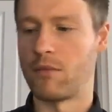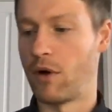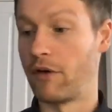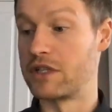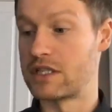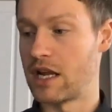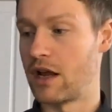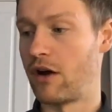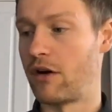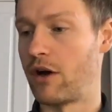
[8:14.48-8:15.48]
Obviously,
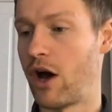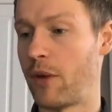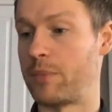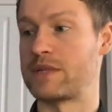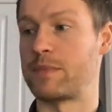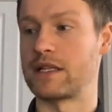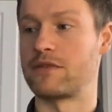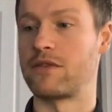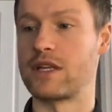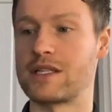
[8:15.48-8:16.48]
our
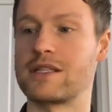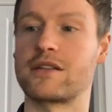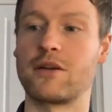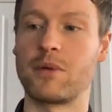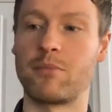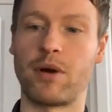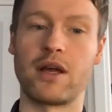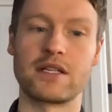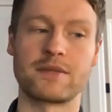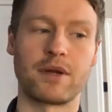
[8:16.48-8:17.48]
perspective of this is going to be
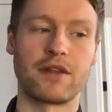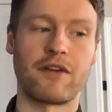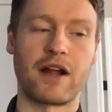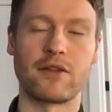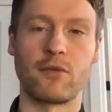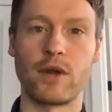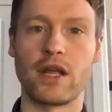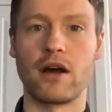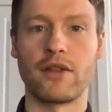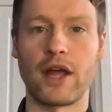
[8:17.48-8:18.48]
biased by the fact that we
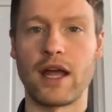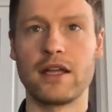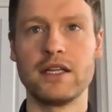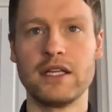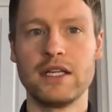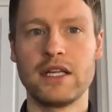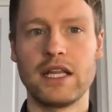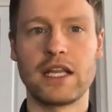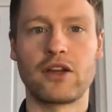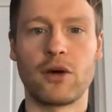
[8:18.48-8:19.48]
are that
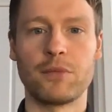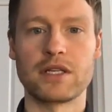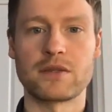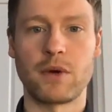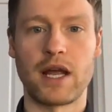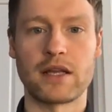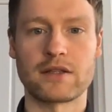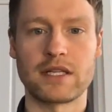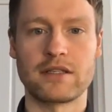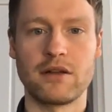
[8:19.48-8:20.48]
e-commerce warehouse
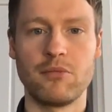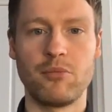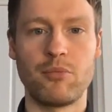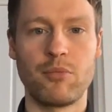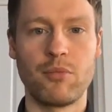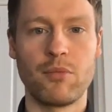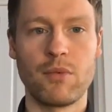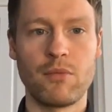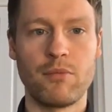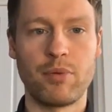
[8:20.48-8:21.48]
system.
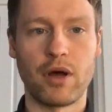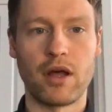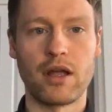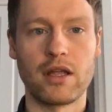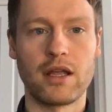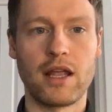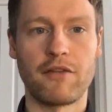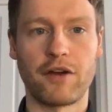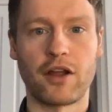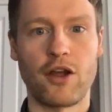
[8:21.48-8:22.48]
But
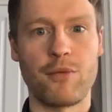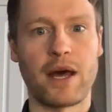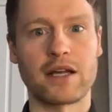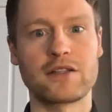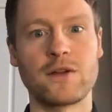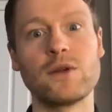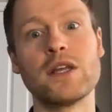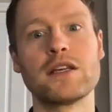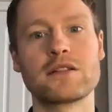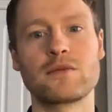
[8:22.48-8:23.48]
if I go back 2
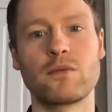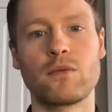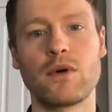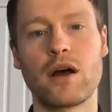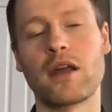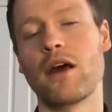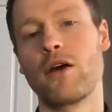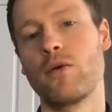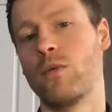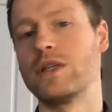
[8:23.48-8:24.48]
years
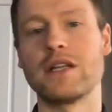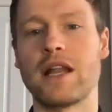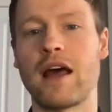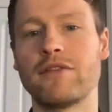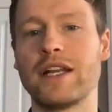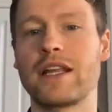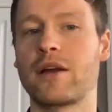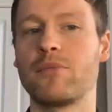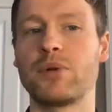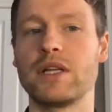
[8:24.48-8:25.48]
ago, we didn't have any
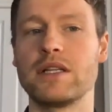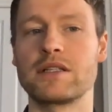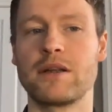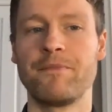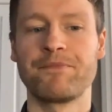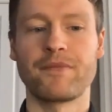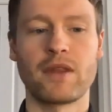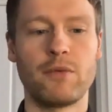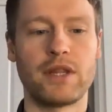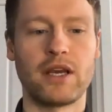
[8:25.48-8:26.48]
companies
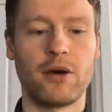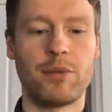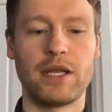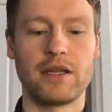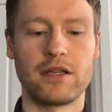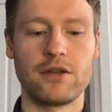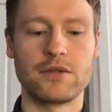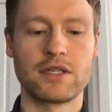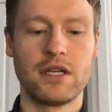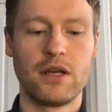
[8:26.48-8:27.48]
with ERP that
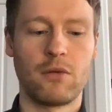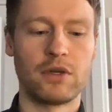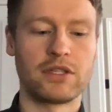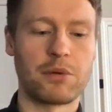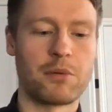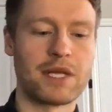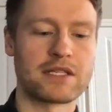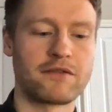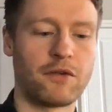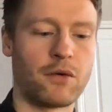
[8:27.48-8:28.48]
used one
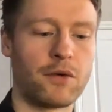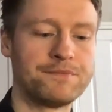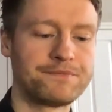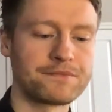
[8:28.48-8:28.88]
WMS for